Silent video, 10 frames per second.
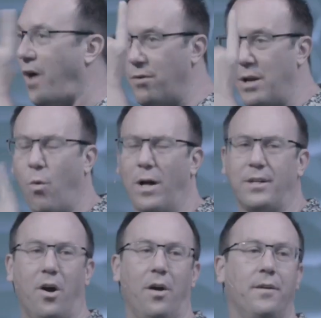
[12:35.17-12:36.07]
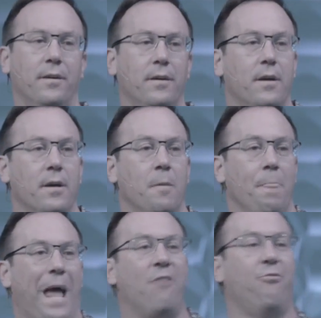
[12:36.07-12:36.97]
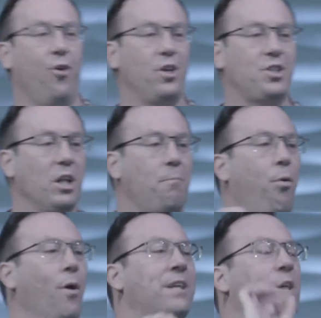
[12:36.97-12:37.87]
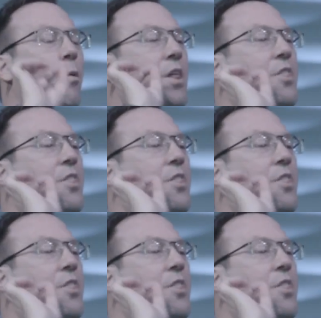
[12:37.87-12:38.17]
only one God. And first little point I want to